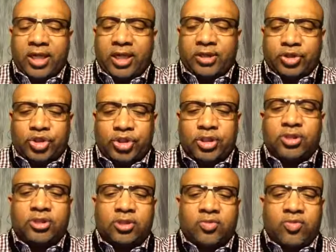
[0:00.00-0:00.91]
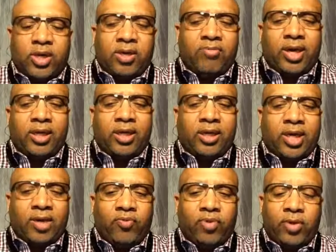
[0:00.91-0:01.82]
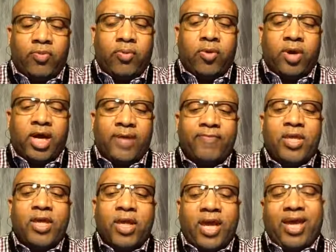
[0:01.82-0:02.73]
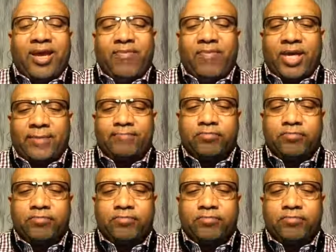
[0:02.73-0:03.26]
In Jesus' great and mighty name we pray. Amen